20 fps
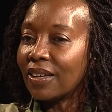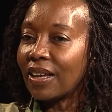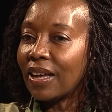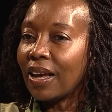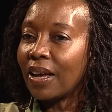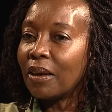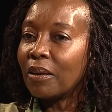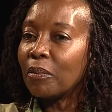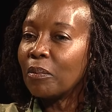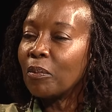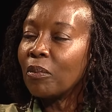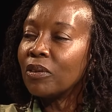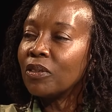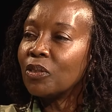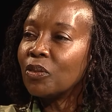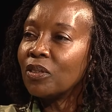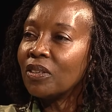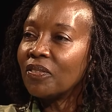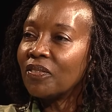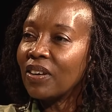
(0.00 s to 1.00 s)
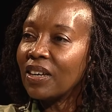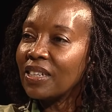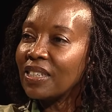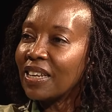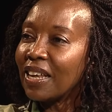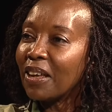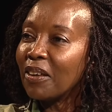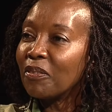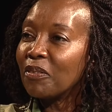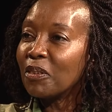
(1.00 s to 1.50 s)
I want to invite
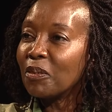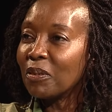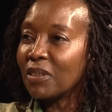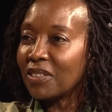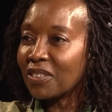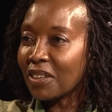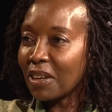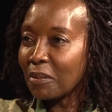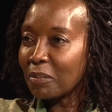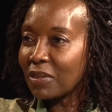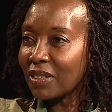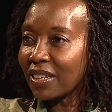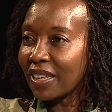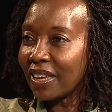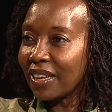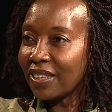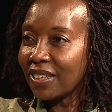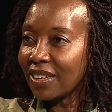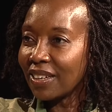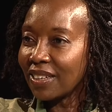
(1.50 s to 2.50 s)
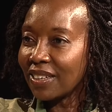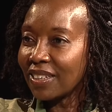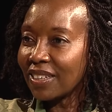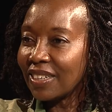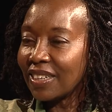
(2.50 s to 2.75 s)
everyone to come to Kenya.